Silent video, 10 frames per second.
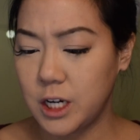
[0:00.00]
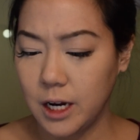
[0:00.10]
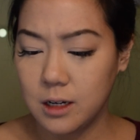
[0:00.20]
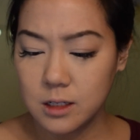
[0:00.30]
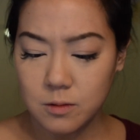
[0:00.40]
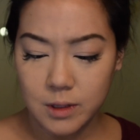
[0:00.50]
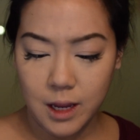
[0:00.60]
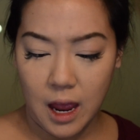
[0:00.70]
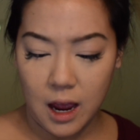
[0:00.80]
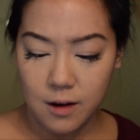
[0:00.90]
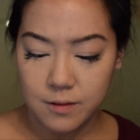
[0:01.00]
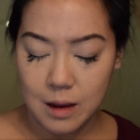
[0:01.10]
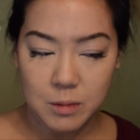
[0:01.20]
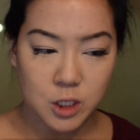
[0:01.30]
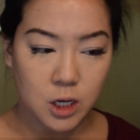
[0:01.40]
Jade doesn't really have
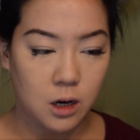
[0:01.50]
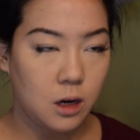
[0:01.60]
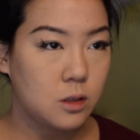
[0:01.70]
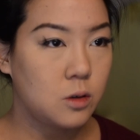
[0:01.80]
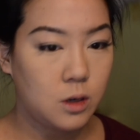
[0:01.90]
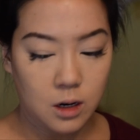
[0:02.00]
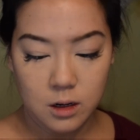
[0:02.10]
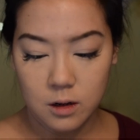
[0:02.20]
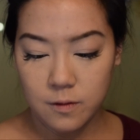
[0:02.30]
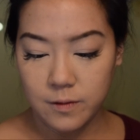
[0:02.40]
that much contour on her